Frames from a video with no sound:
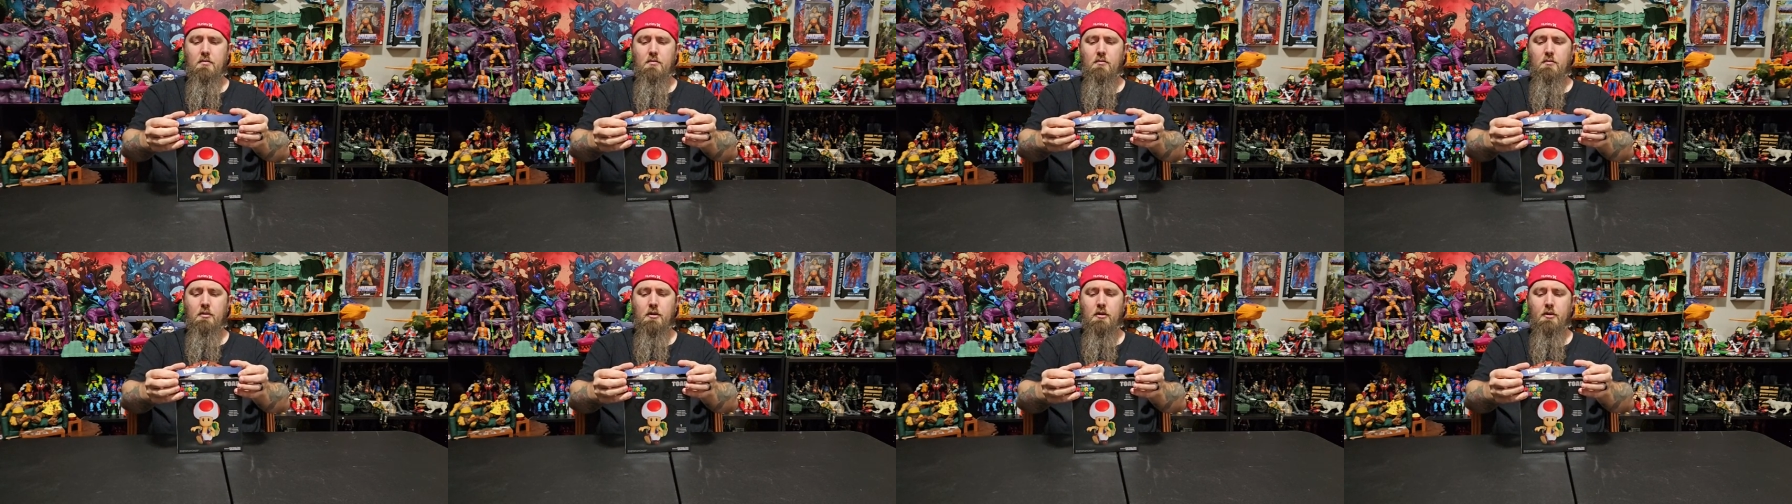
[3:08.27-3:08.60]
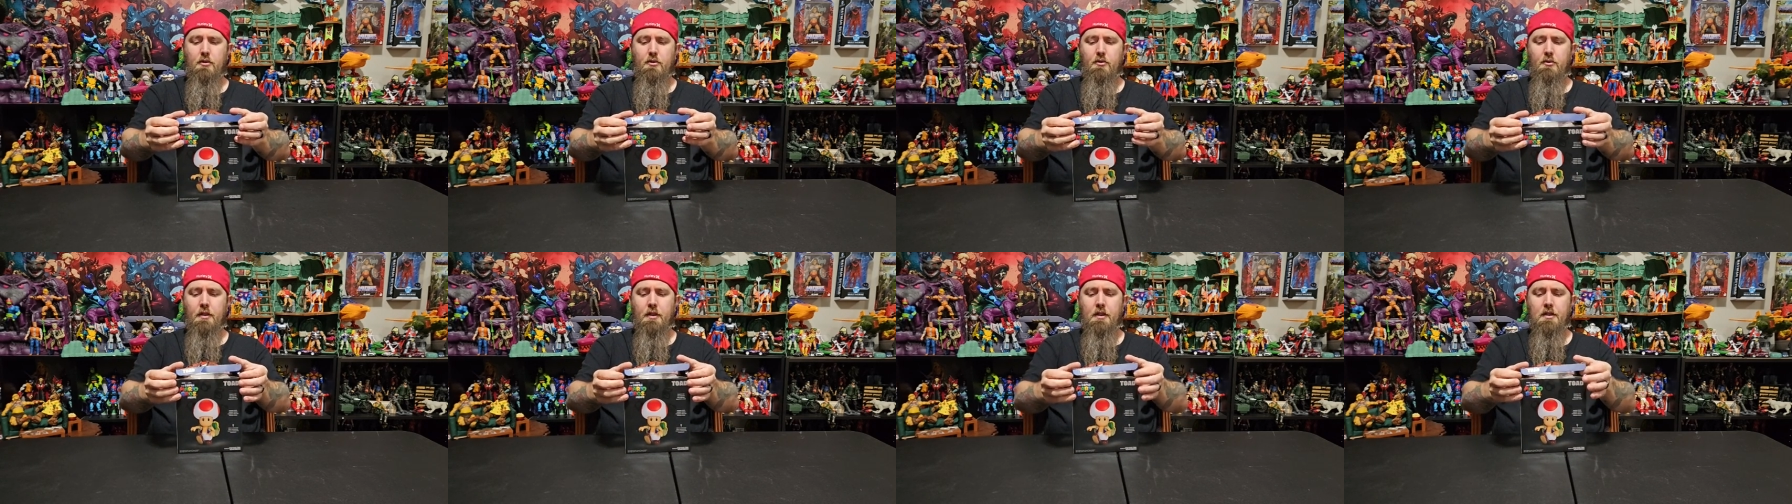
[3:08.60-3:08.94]

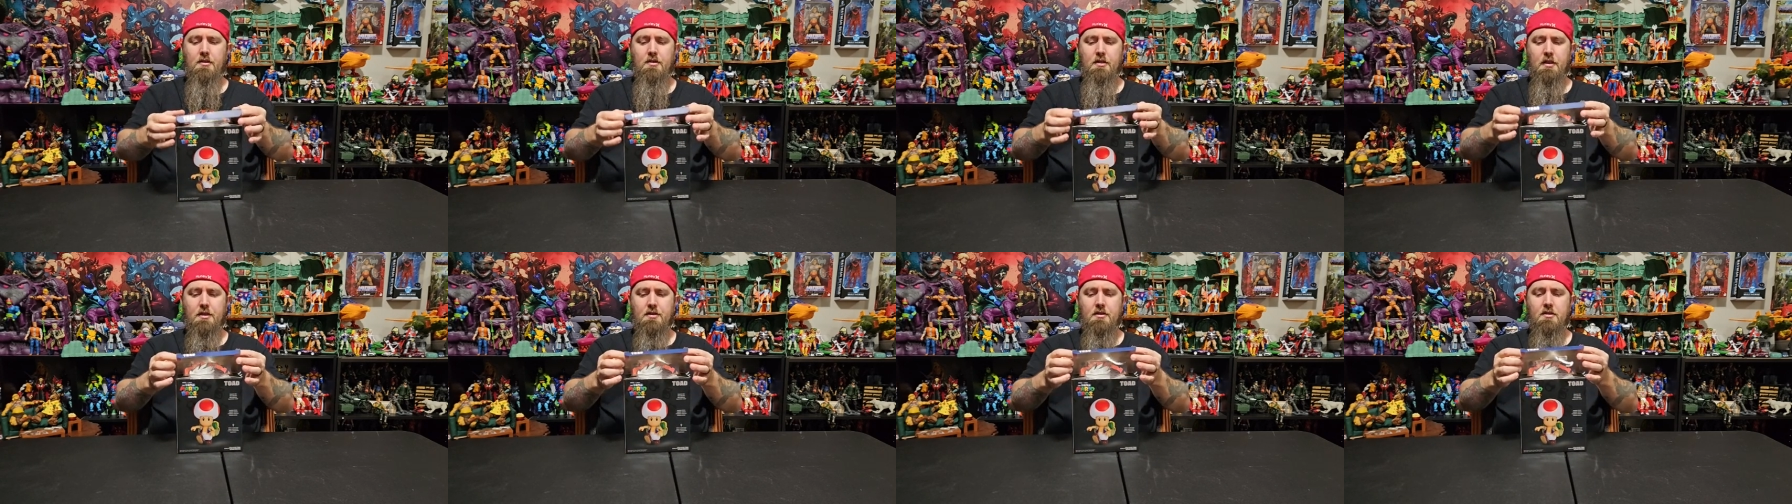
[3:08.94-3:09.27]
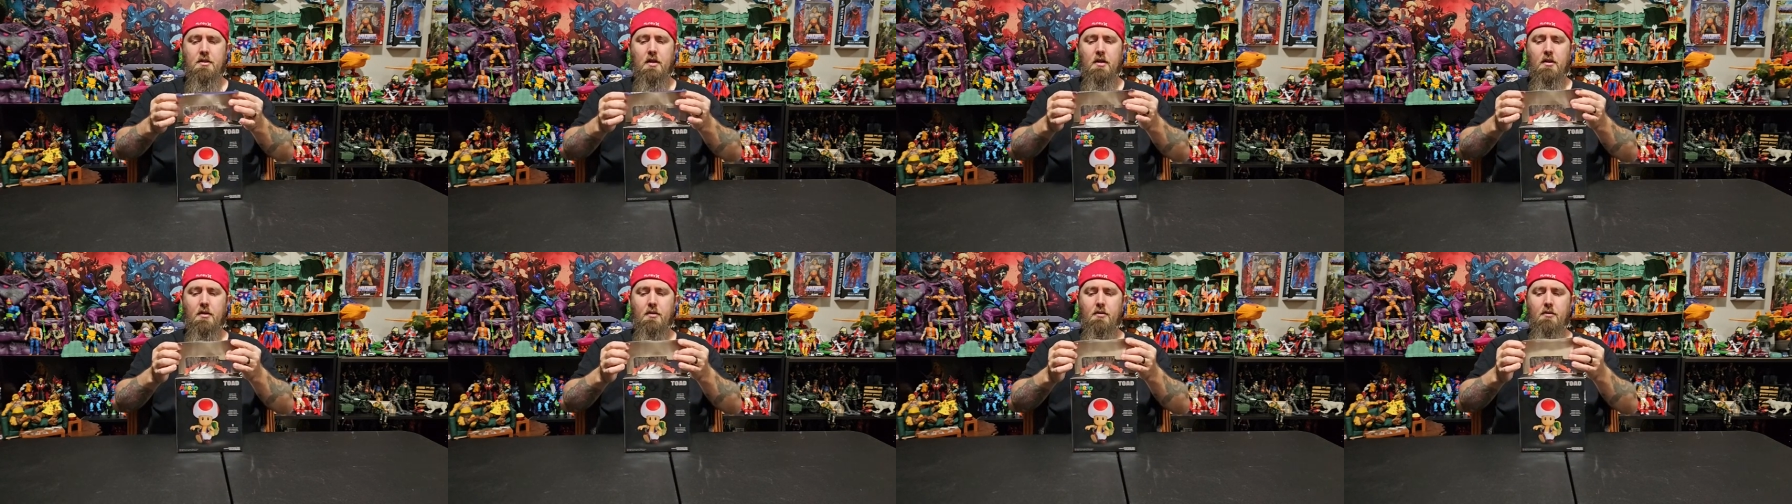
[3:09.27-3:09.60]
Blue, and it says
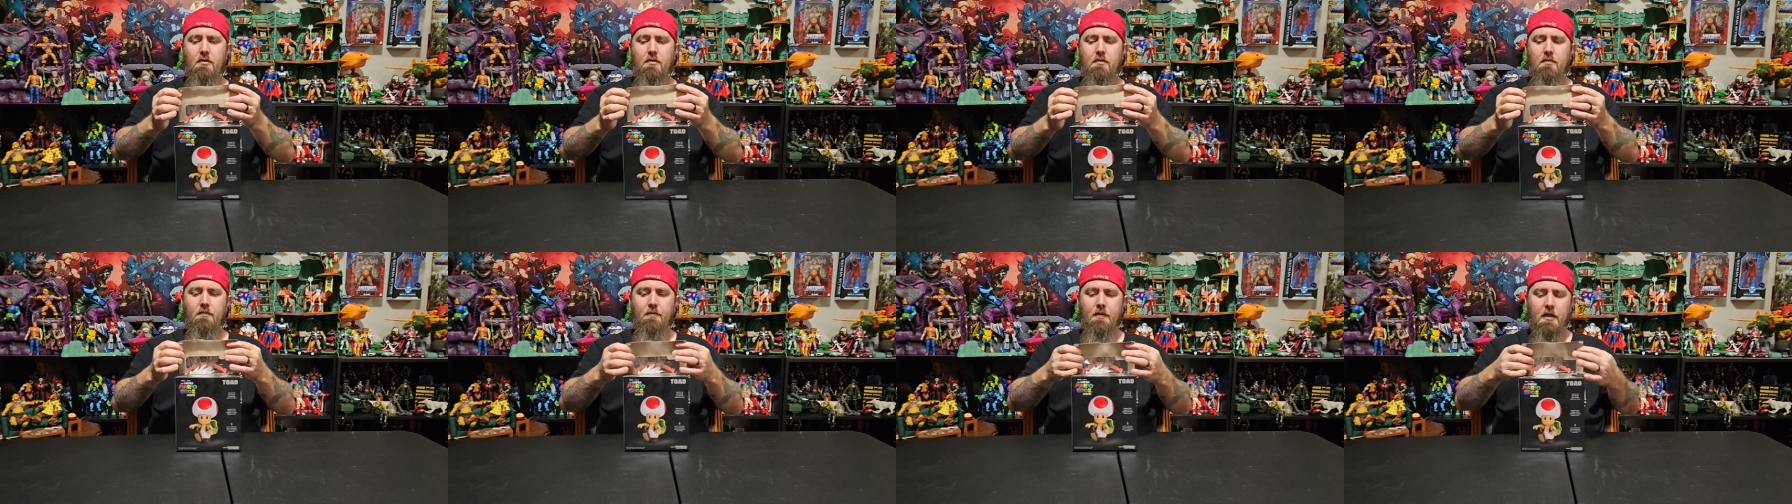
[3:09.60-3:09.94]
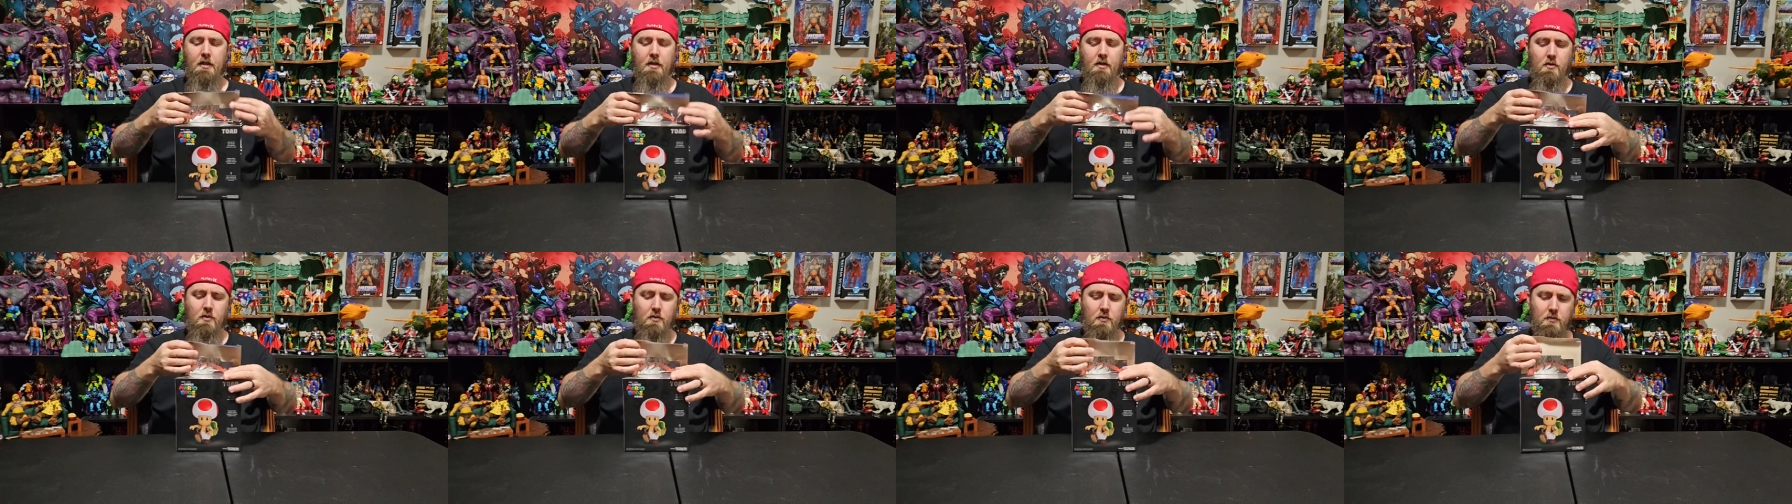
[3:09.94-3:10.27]
Toad.
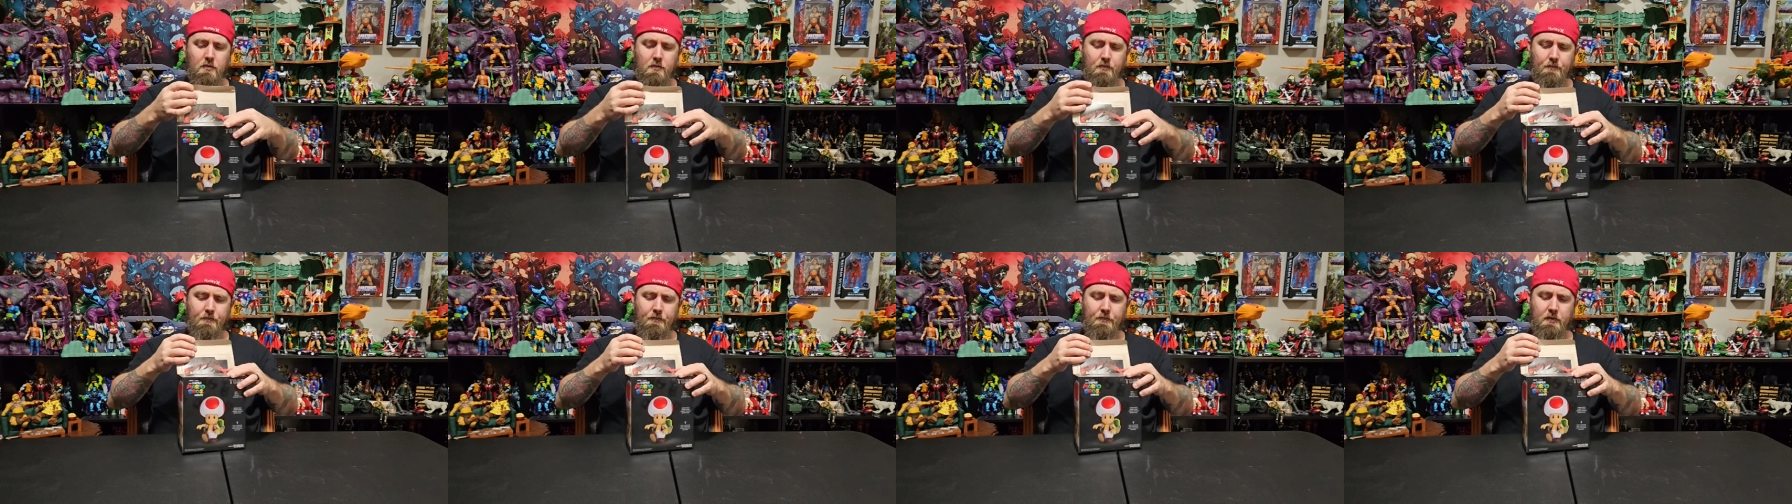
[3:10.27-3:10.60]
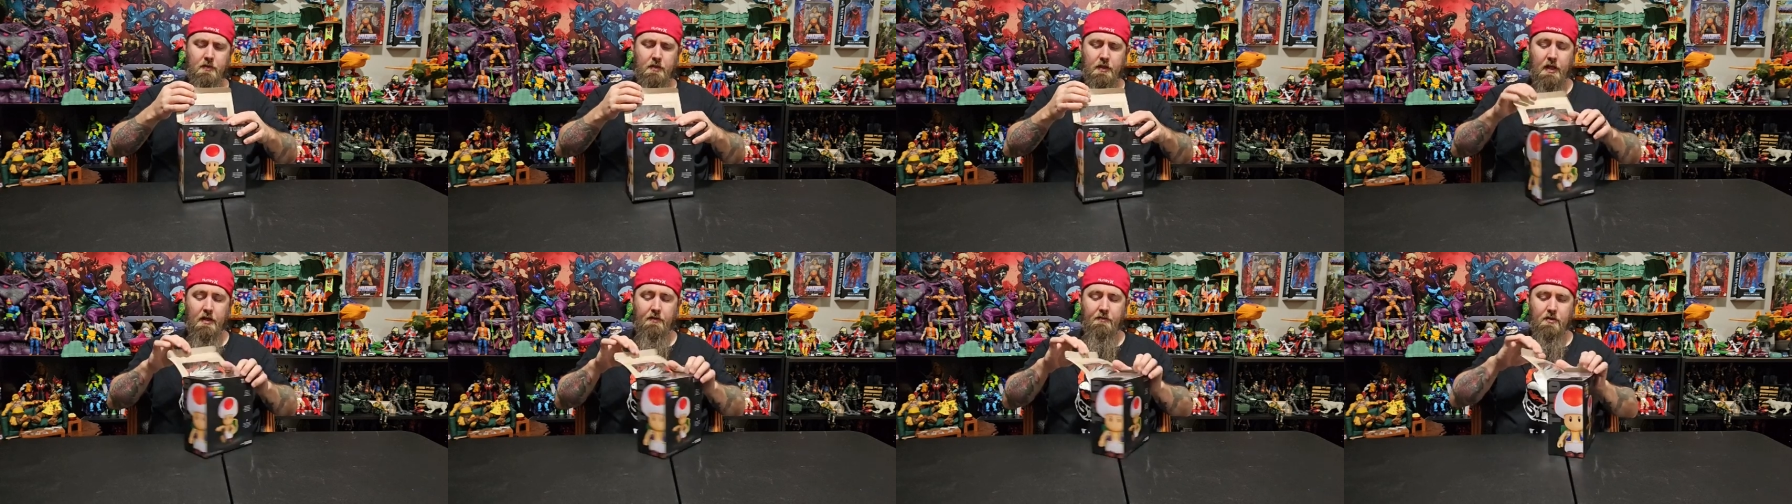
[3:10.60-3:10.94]
Very cool.
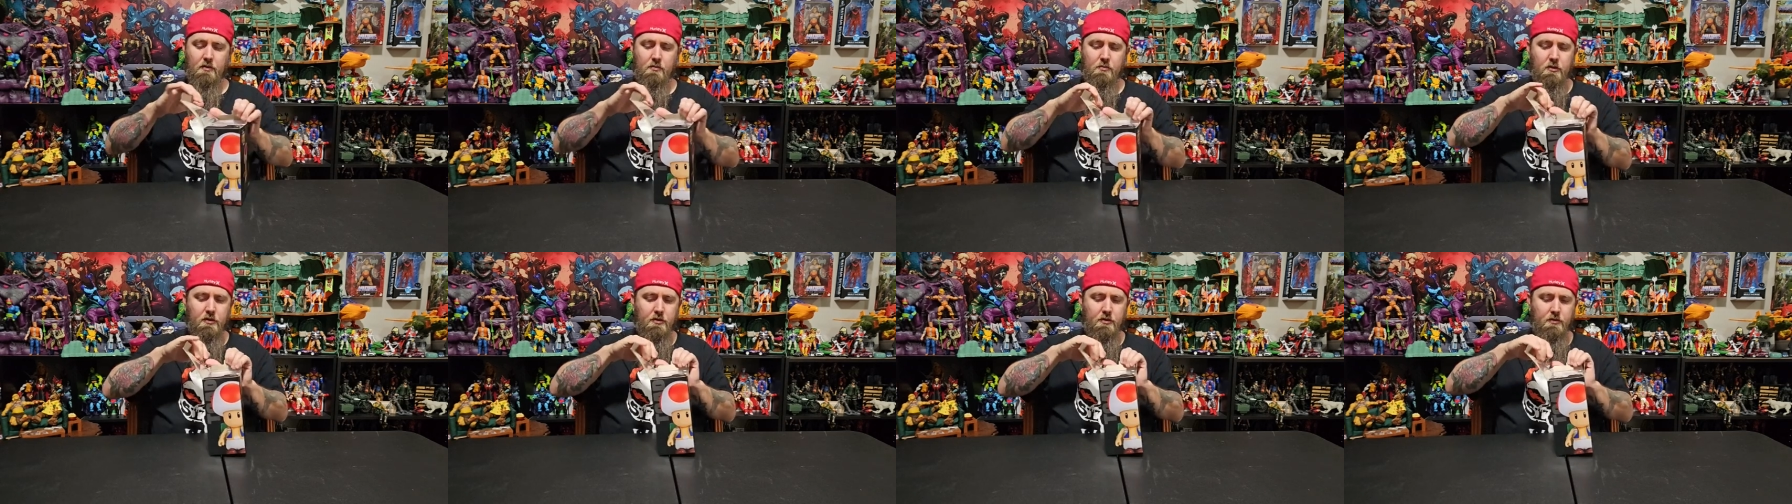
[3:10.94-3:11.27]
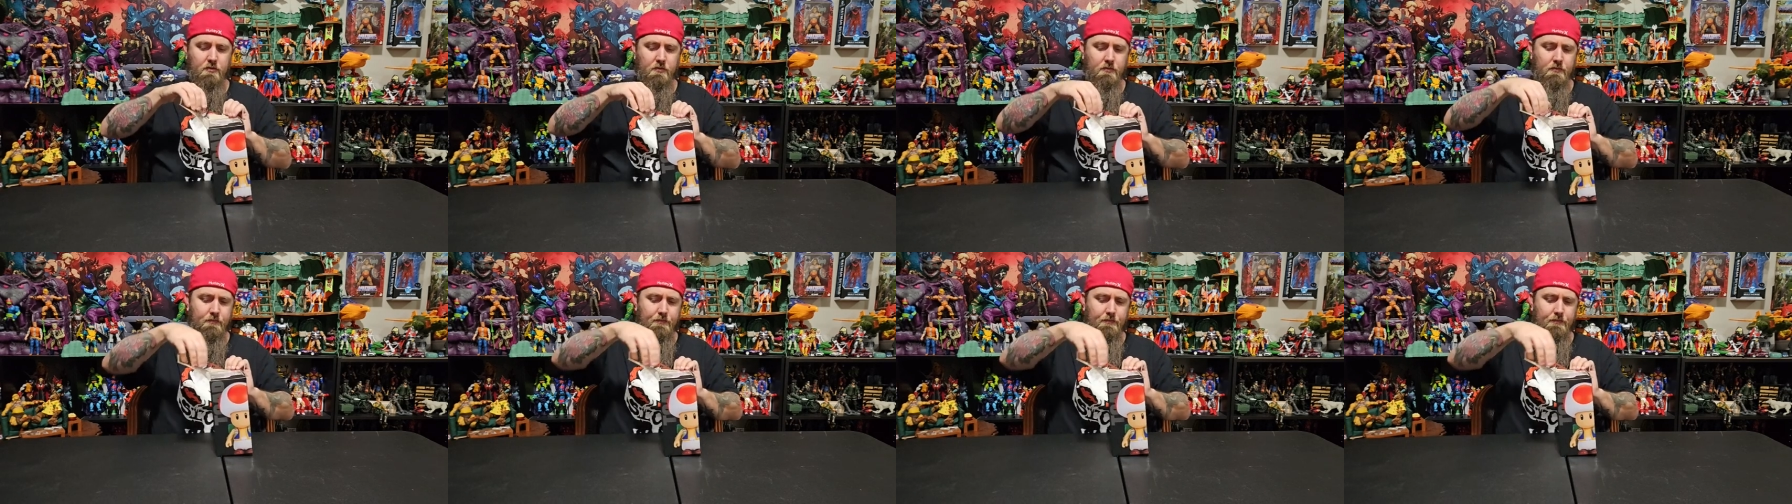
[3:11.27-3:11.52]
Navy blue.